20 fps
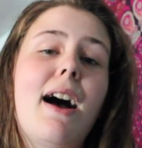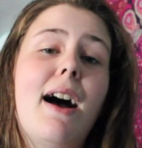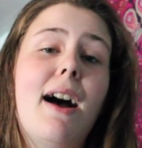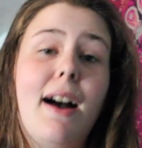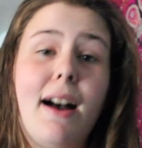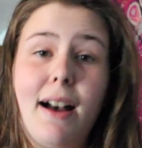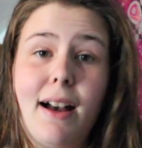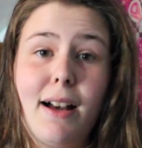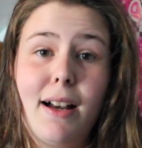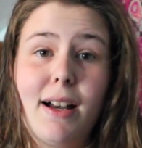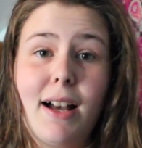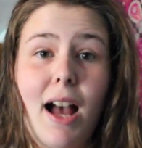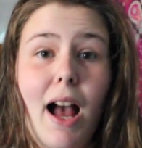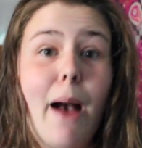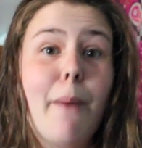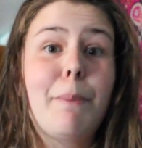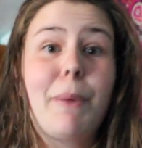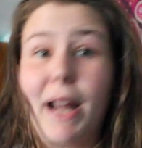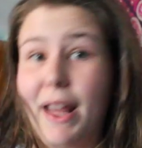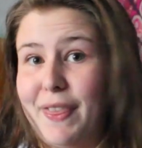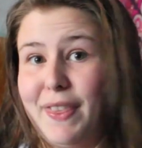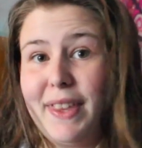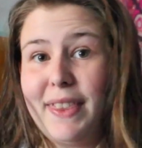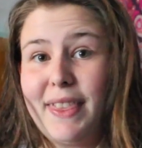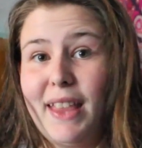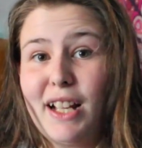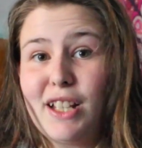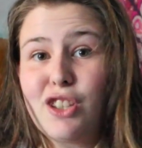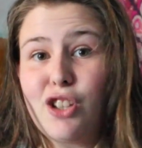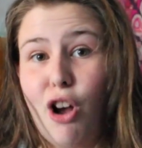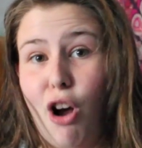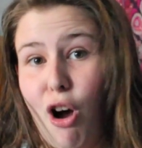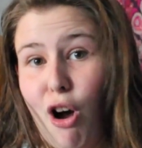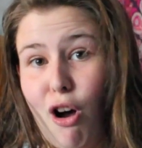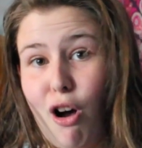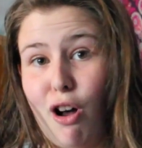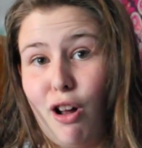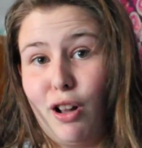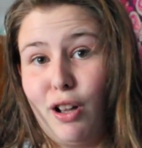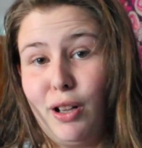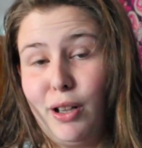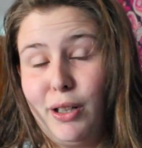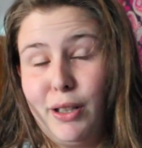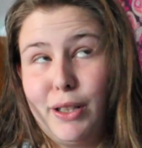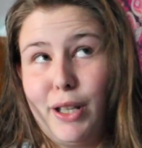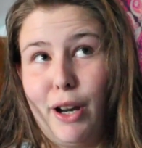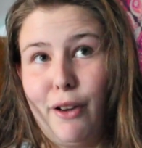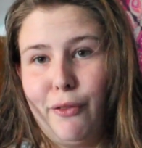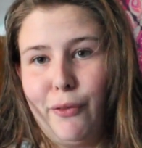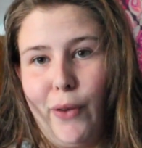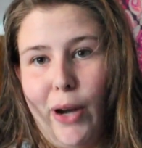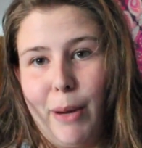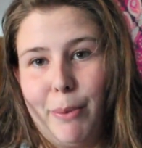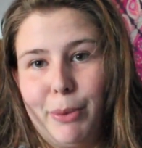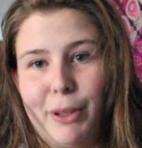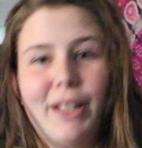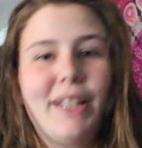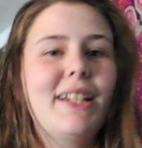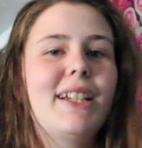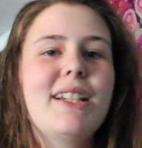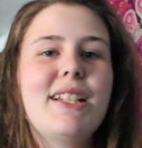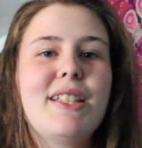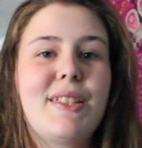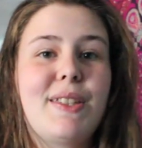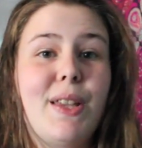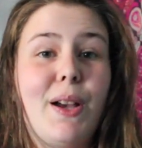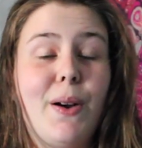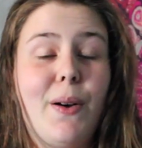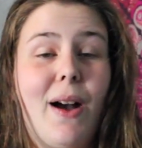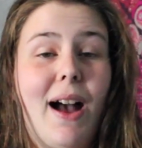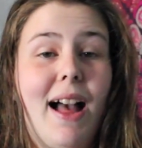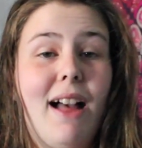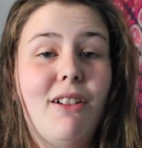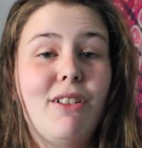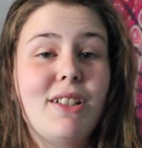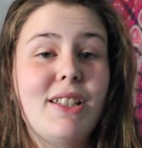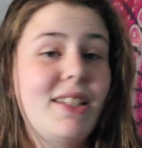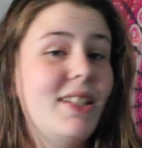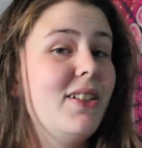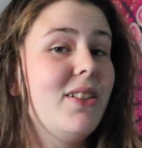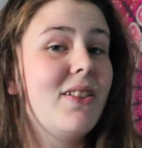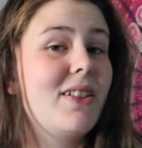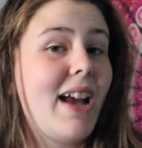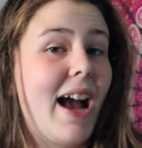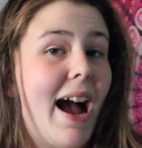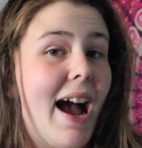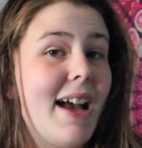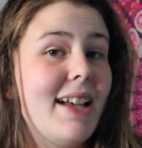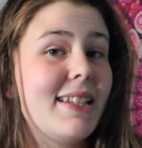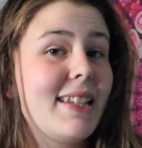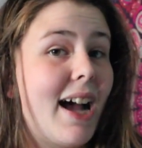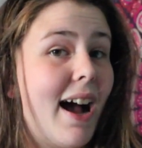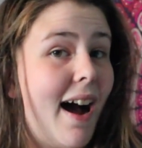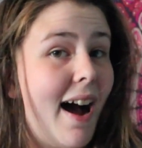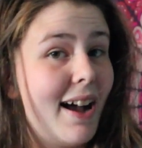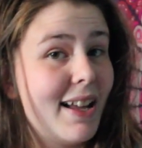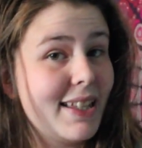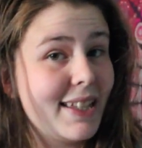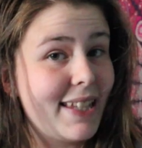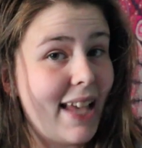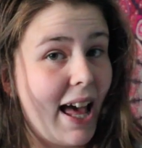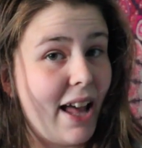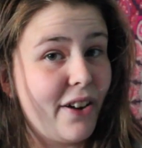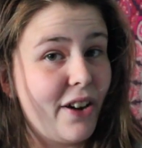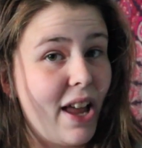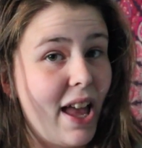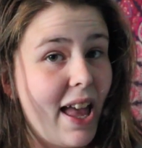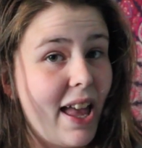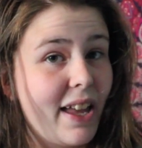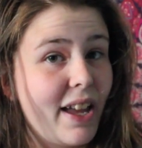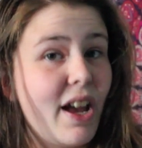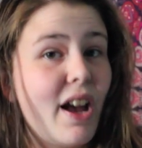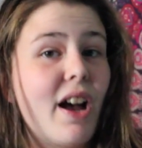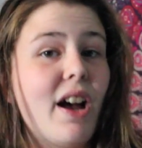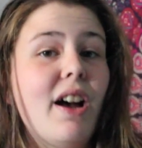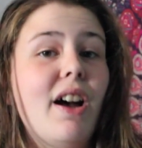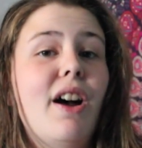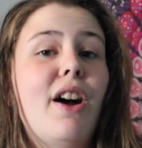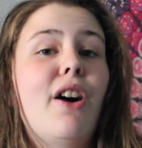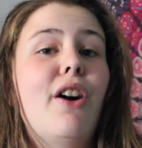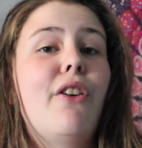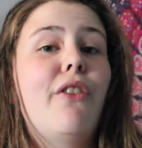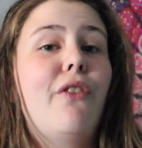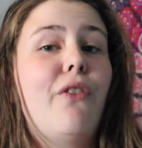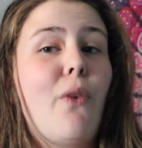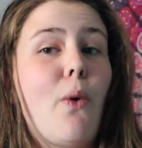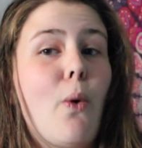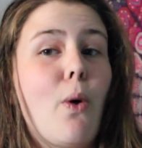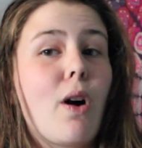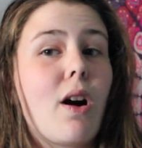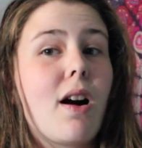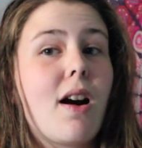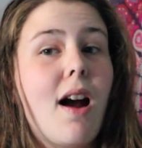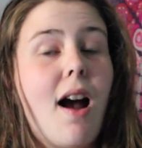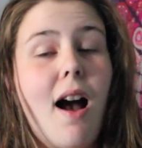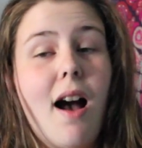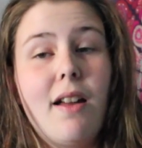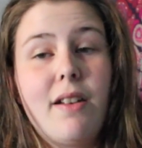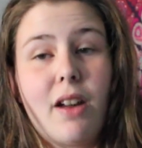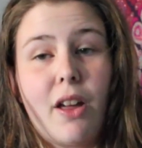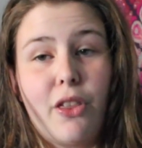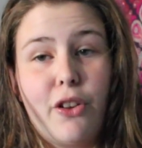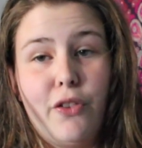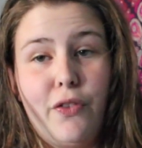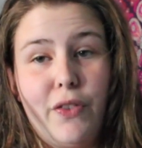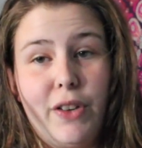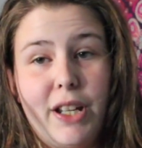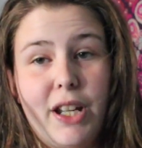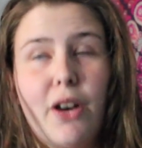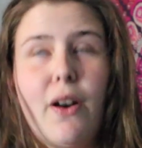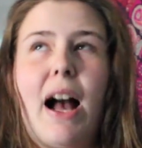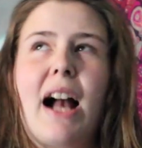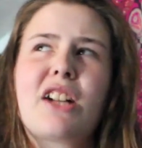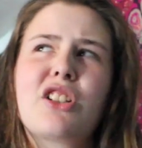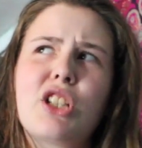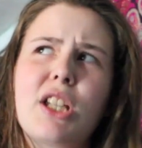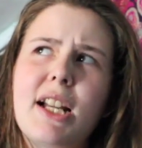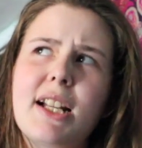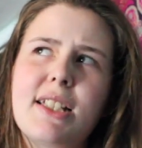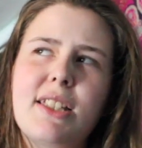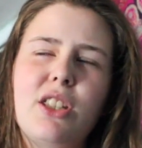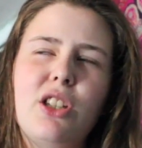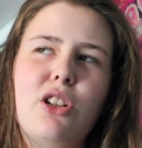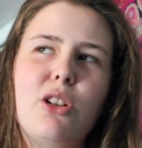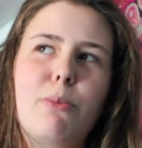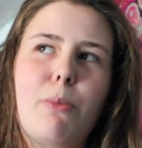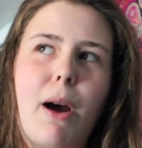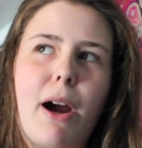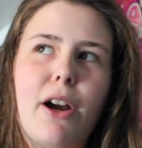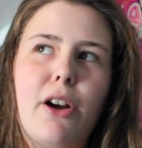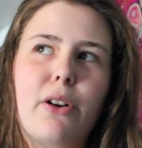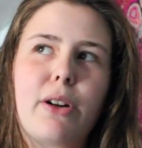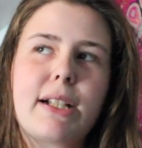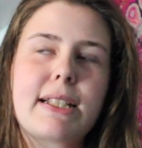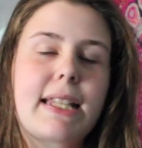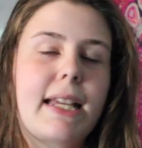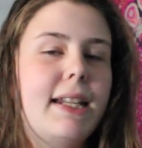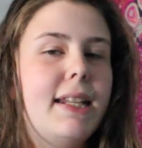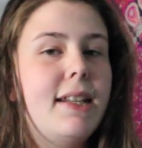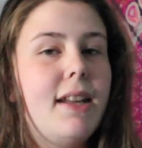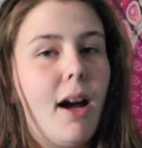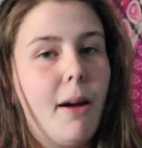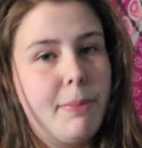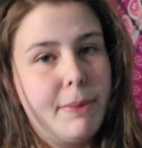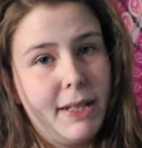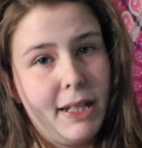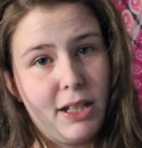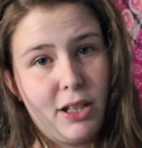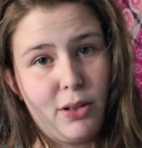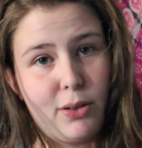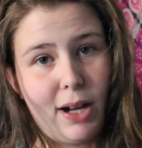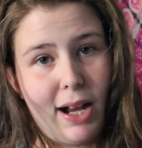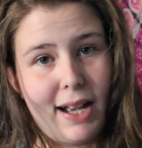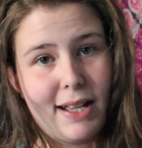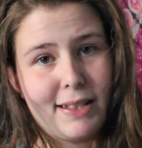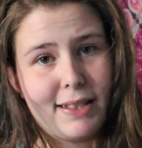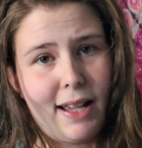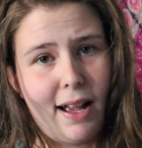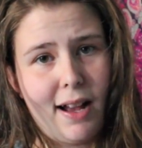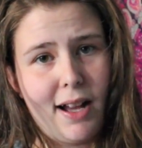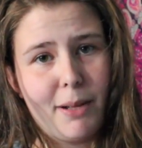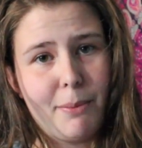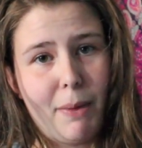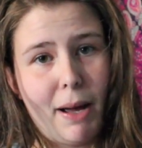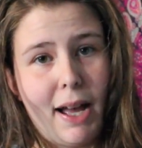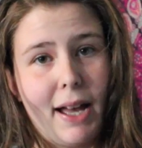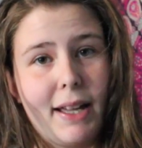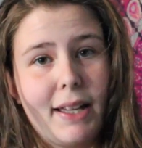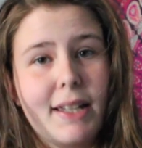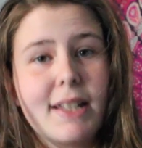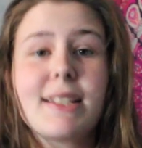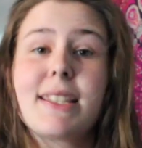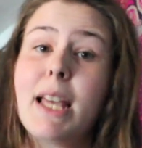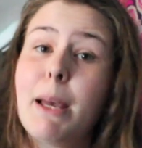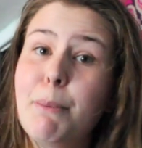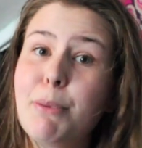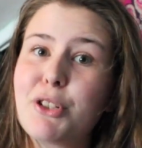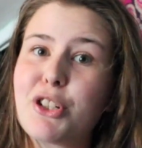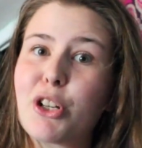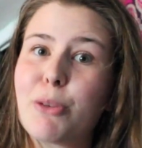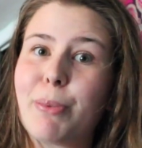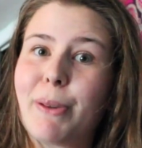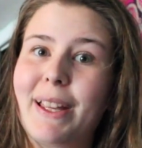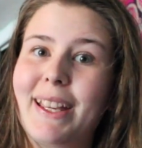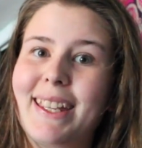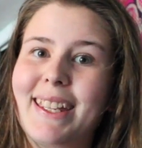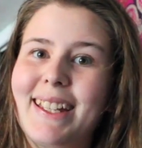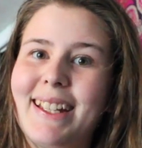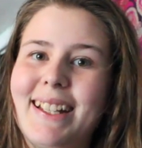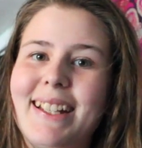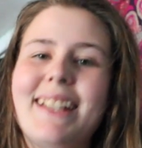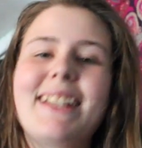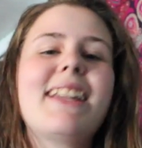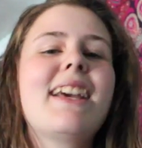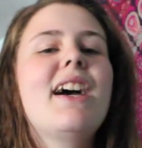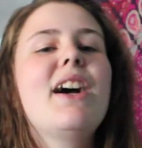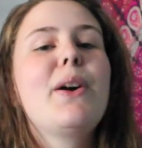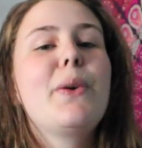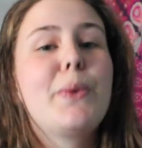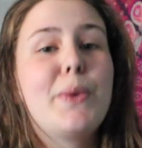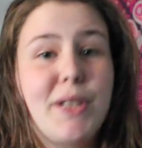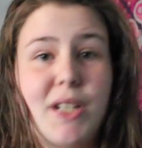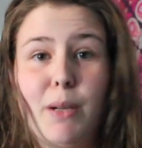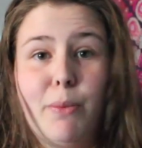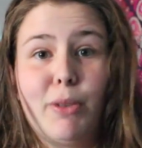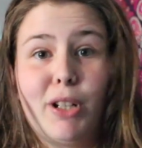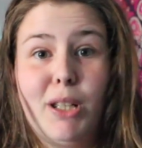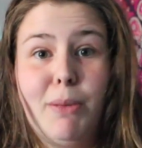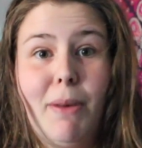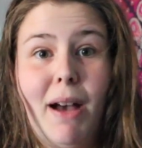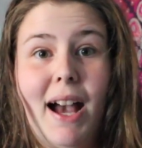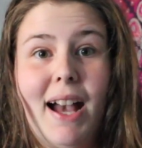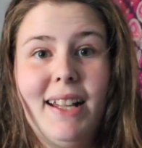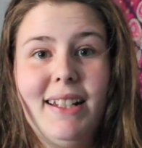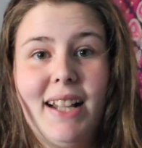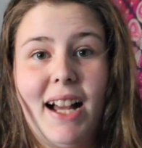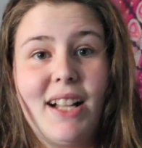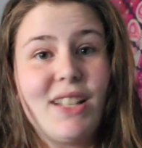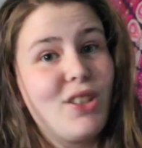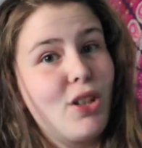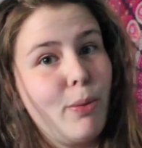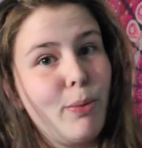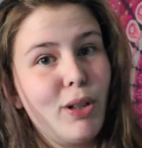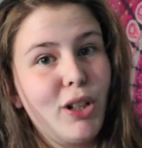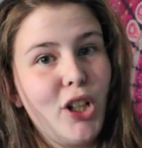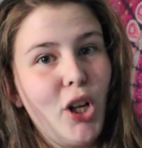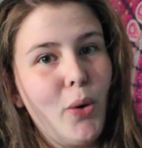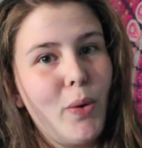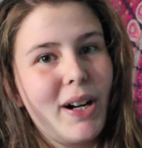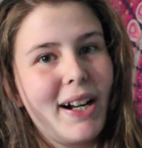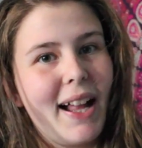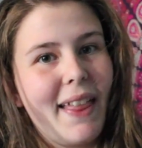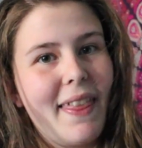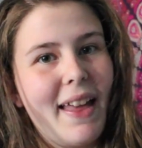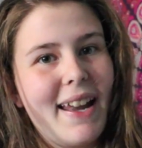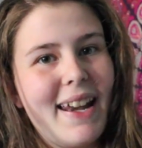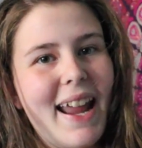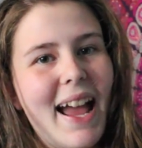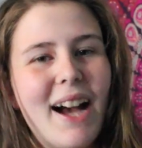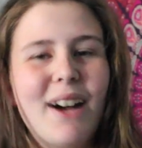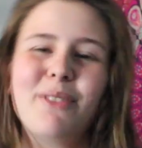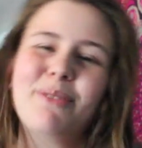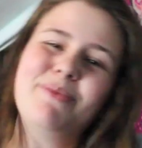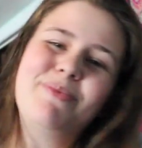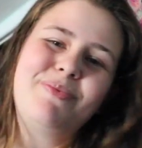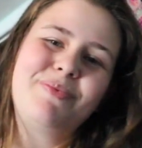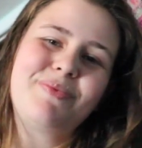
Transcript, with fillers: Uh, but I think that's all, enough rambling, so I will see you guys on Saturday for another video. Actually, I'll see you tomorrow because I need to update you guys on my temperature blanket, which I'm really behind on, so I'm going to go work on that now.